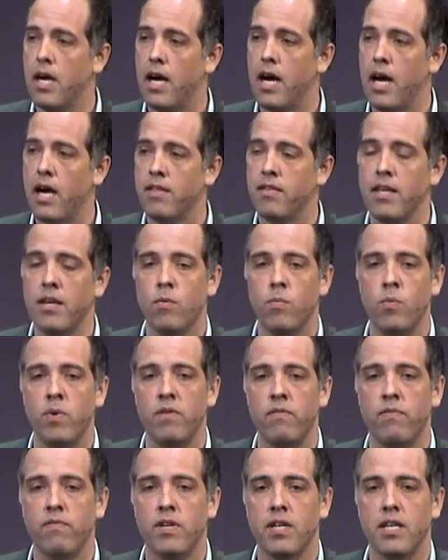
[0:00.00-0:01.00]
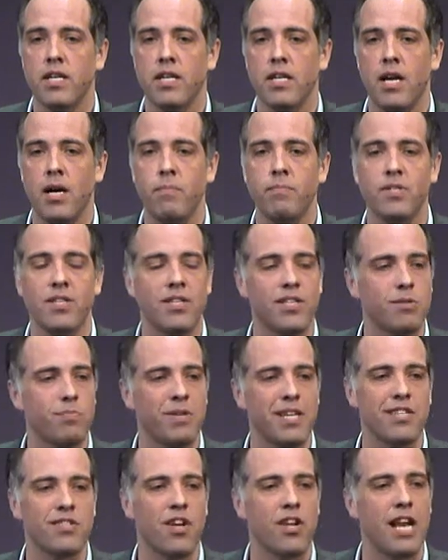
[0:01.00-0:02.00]
I think we've come to this
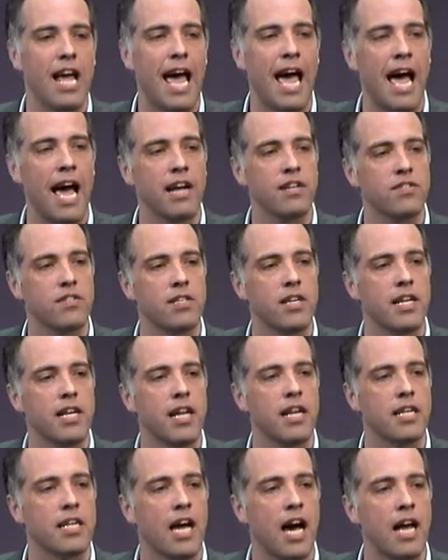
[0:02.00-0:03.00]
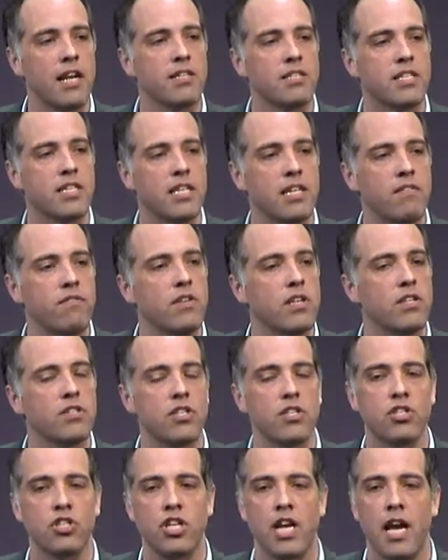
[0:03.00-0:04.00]
place on accident, and God has given us
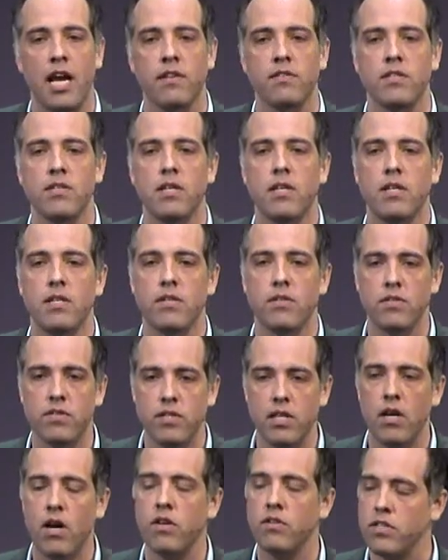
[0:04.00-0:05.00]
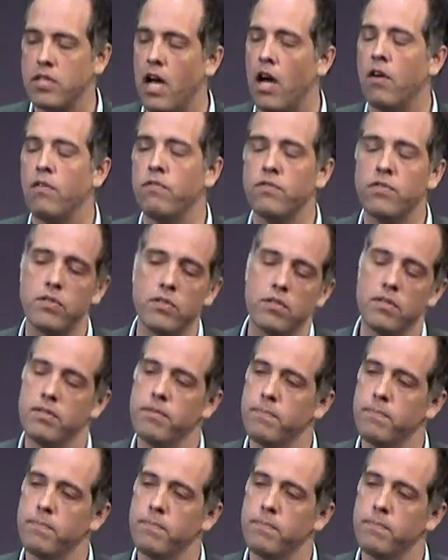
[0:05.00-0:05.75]
a chance to see ourselves.